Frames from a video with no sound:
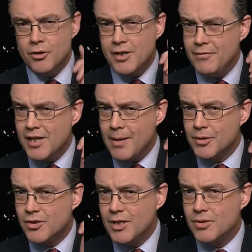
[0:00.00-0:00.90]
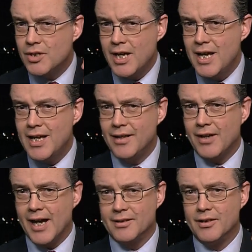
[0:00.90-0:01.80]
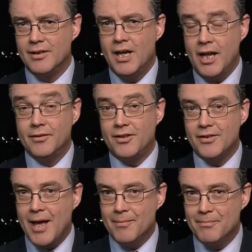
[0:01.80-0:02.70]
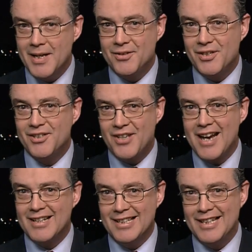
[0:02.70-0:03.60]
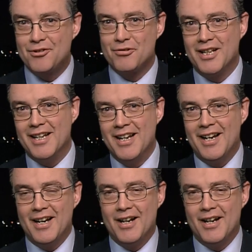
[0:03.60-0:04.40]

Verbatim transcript: oh, David Cameron seems to hear that and think that means exactly literally